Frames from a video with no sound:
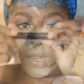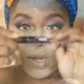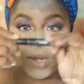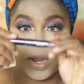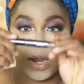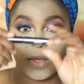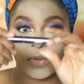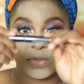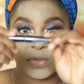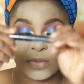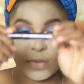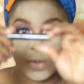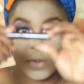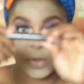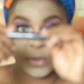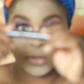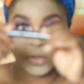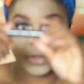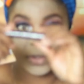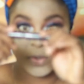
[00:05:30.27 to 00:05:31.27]
Now to
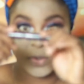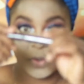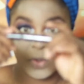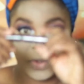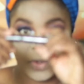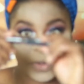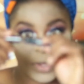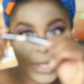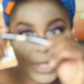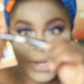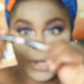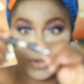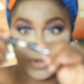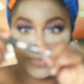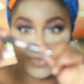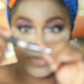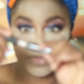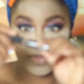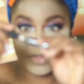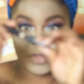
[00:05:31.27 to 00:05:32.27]
contour, and I'll
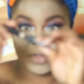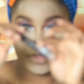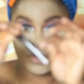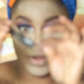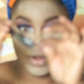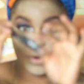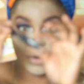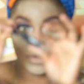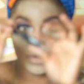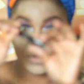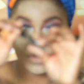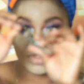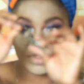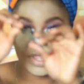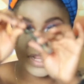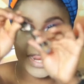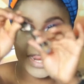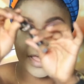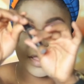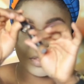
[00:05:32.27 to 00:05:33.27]
be using Zaron
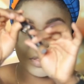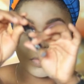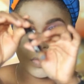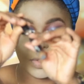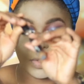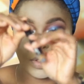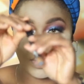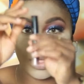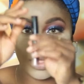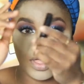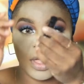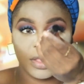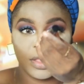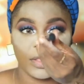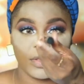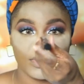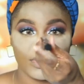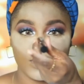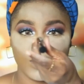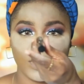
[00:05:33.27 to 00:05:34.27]
Cosmetics as well.
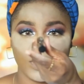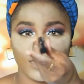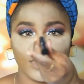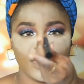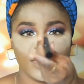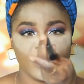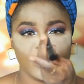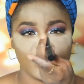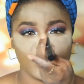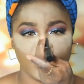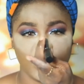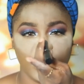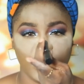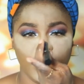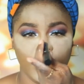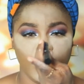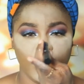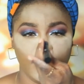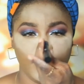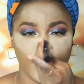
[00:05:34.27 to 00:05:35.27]
This one is
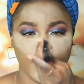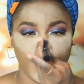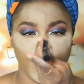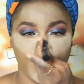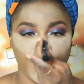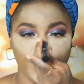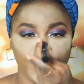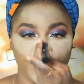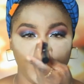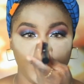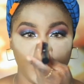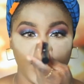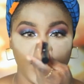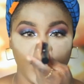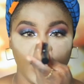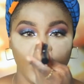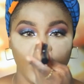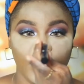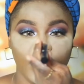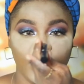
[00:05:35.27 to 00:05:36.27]
in
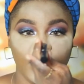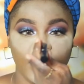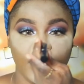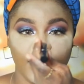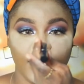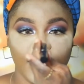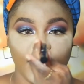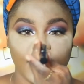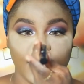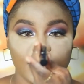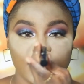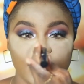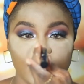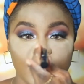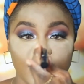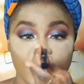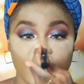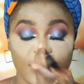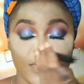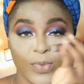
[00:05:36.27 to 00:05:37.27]

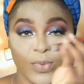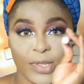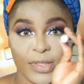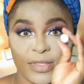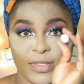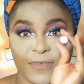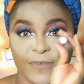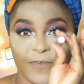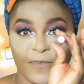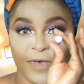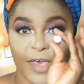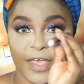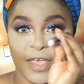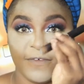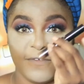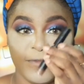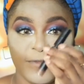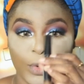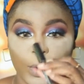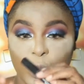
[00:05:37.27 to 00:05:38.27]
AZ25
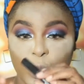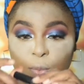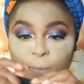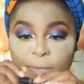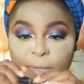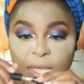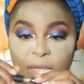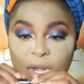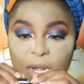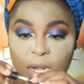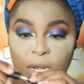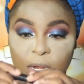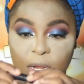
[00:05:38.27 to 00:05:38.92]
Nubian.